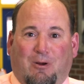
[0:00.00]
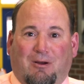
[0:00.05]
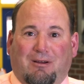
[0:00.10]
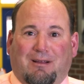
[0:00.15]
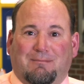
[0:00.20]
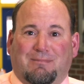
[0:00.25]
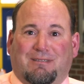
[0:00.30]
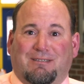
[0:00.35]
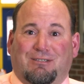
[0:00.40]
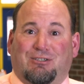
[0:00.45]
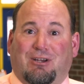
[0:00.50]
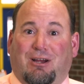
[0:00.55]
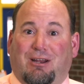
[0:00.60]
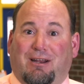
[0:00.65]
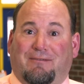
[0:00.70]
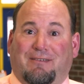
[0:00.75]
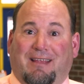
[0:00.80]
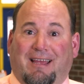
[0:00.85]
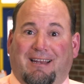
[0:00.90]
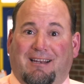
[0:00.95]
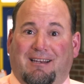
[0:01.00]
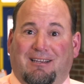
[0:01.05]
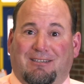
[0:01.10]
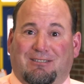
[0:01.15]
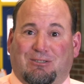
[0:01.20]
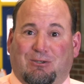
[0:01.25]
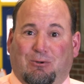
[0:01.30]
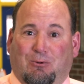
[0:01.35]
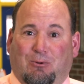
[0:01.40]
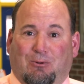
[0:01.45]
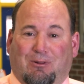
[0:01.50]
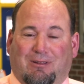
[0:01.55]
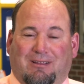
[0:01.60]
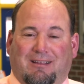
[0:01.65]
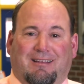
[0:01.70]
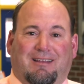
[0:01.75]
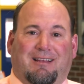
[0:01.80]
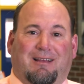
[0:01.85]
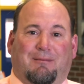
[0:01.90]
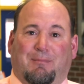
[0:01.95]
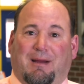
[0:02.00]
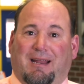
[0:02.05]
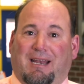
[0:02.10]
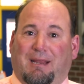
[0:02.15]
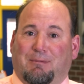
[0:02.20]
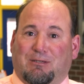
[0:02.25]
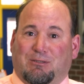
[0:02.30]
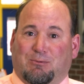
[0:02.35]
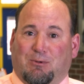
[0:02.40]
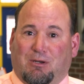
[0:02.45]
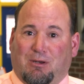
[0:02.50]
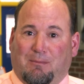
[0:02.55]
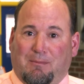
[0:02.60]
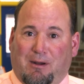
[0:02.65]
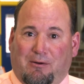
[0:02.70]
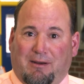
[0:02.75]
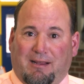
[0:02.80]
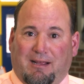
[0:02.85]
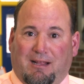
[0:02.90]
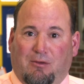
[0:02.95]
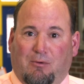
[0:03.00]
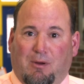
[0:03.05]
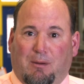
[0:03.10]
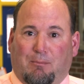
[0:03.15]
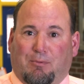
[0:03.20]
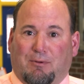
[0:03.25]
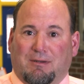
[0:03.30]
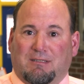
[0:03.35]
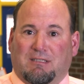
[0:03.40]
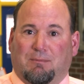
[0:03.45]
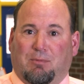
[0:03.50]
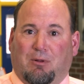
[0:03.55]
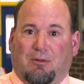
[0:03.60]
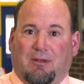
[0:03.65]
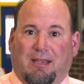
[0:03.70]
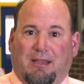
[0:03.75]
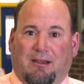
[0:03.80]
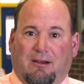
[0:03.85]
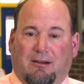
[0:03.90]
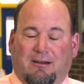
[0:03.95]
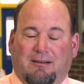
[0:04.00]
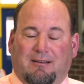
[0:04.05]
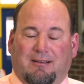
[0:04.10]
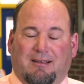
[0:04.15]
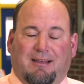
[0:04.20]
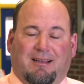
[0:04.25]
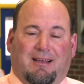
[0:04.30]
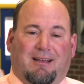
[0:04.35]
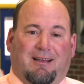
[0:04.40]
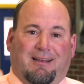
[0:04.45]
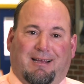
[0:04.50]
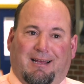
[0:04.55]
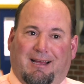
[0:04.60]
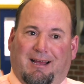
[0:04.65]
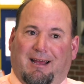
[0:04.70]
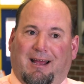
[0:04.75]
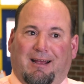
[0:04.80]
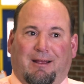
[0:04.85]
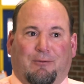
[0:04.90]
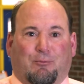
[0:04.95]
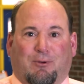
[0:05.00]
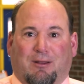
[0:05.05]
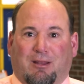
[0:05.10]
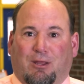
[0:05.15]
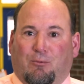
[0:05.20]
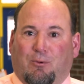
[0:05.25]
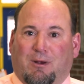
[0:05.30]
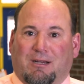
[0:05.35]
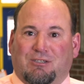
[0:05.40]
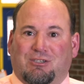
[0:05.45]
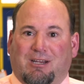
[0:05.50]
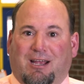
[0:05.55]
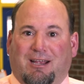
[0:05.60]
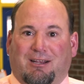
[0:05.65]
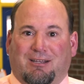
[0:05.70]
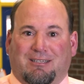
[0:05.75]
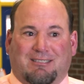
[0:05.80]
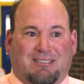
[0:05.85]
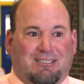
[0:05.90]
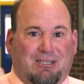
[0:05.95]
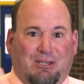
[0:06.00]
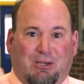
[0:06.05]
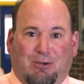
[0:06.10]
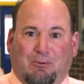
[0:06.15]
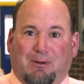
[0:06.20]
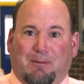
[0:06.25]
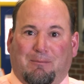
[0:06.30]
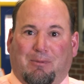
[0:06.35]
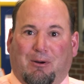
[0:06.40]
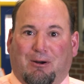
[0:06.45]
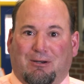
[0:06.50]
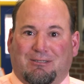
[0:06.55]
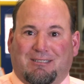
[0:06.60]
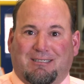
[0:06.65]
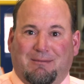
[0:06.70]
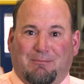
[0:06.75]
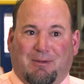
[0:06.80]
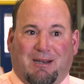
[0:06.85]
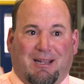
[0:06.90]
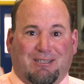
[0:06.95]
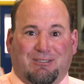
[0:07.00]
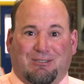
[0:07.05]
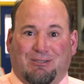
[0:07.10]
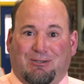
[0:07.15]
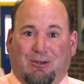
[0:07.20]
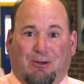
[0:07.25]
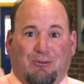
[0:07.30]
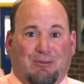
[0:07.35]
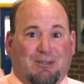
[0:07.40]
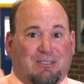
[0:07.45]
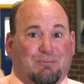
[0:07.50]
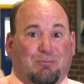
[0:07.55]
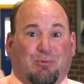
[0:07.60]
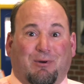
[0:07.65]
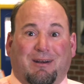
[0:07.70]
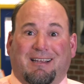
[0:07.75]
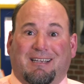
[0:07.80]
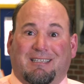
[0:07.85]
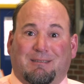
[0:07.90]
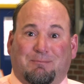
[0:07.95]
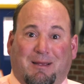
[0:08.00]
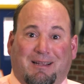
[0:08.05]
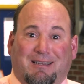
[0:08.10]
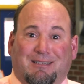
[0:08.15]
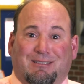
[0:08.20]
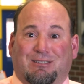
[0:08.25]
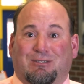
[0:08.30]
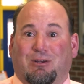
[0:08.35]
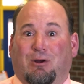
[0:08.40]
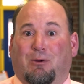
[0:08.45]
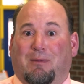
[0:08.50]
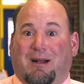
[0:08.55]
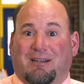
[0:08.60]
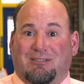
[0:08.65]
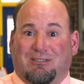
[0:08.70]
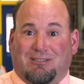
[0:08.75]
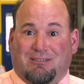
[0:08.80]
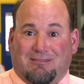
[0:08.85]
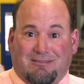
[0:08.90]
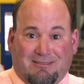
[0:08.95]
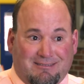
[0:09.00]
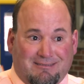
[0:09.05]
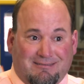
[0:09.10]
Welcome to John F. Kennedy School. My name is Rico Mariello. I'm principal here. I really wish I could see you in person, but as you know, this spring has been so much